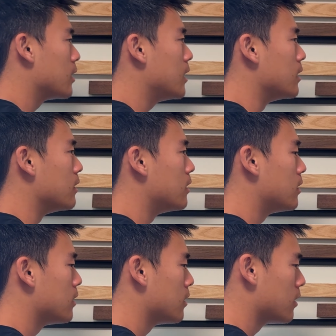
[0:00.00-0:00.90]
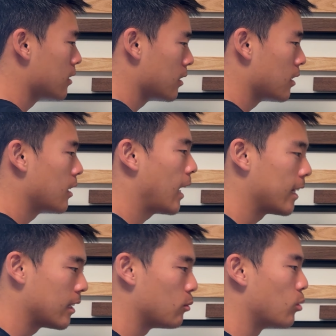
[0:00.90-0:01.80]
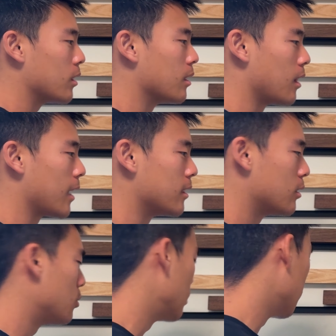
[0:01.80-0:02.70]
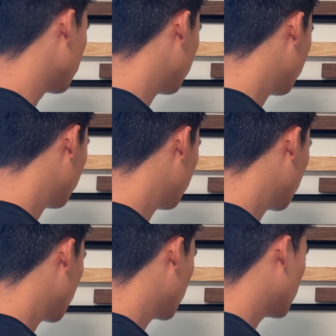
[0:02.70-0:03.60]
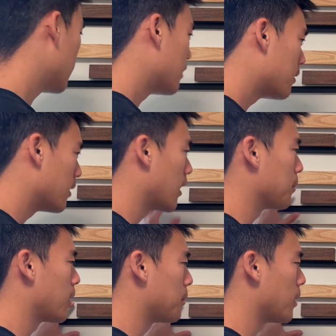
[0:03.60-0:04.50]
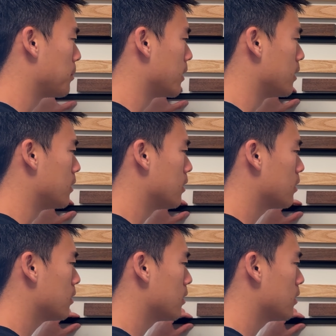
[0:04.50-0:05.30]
these and then run the lights through them. I feel like that might be easier.